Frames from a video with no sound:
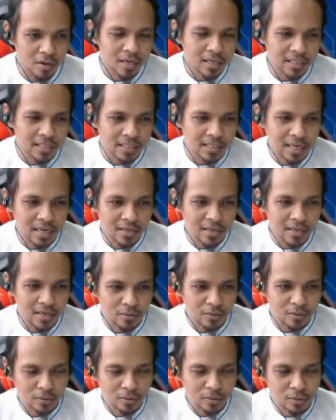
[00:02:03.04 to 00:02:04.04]
Just
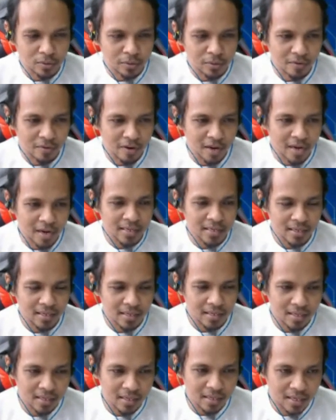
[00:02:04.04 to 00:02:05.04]
to find
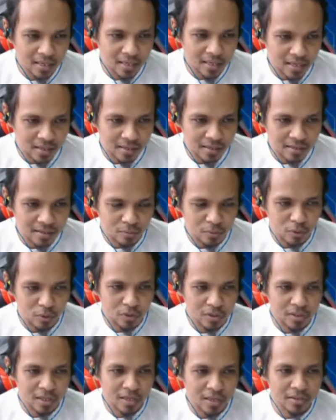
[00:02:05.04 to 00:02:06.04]

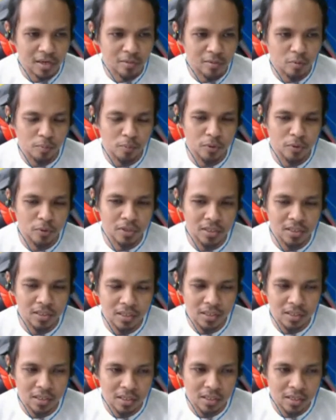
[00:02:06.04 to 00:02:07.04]
untuk test kamu
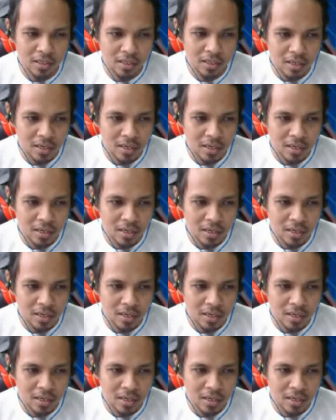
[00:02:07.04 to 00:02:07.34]
punya